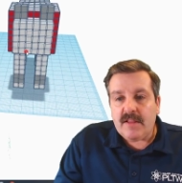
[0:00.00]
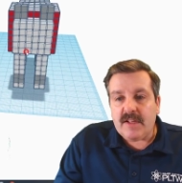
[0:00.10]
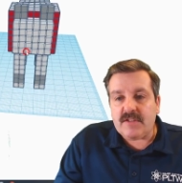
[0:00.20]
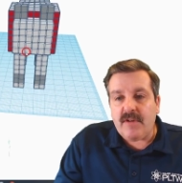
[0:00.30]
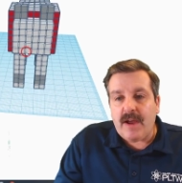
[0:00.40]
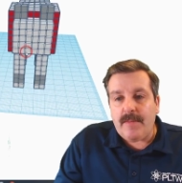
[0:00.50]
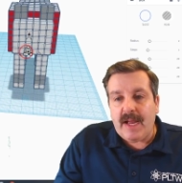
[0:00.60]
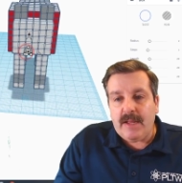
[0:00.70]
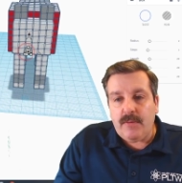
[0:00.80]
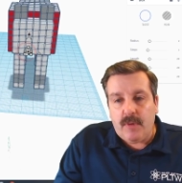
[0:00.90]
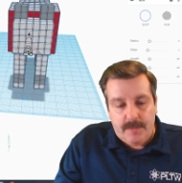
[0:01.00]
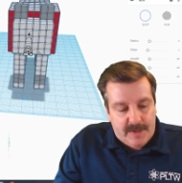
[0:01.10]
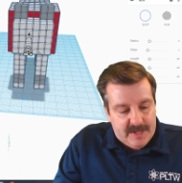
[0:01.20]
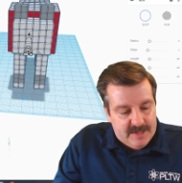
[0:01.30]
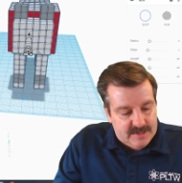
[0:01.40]
Let's grab any one
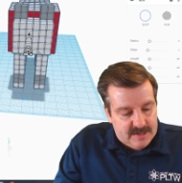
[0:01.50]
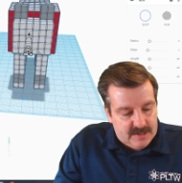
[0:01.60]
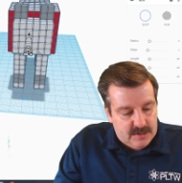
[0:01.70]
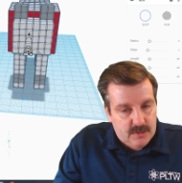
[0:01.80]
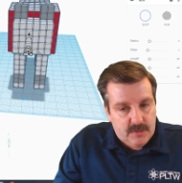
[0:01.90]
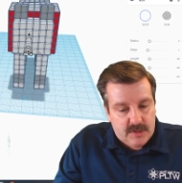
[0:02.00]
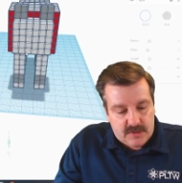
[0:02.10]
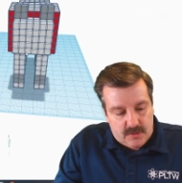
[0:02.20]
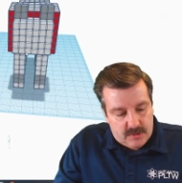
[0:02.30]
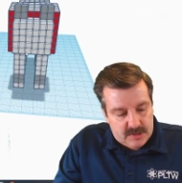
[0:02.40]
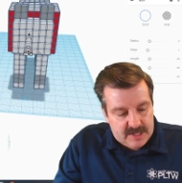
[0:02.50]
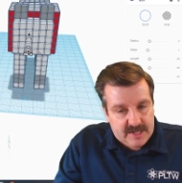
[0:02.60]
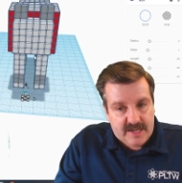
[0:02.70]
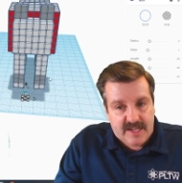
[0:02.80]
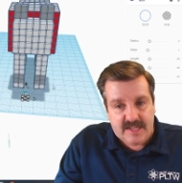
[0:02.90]
piece, do control
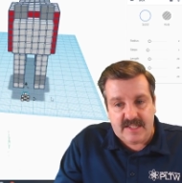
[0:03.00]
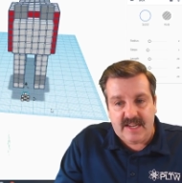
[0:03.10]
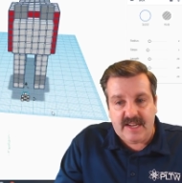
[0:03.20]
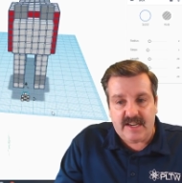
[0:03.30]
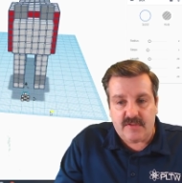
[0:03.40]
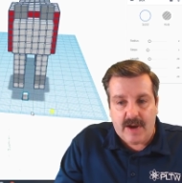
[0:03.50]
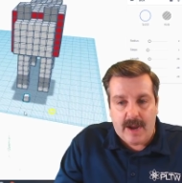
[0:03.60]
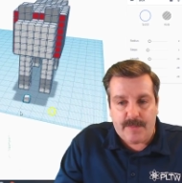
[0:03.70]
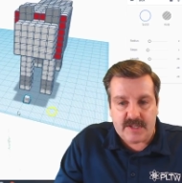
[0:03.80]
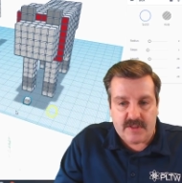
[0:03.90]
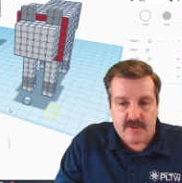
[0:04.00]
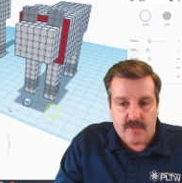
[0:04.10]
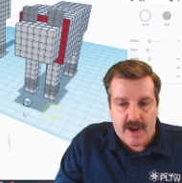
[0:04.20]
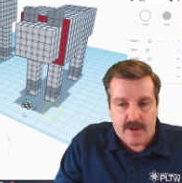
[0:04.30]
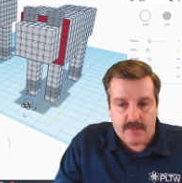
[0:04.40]
D and hit D to drop it to the
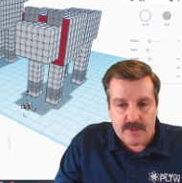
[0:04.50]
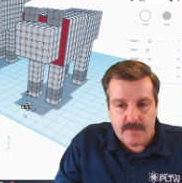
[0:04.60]
ground.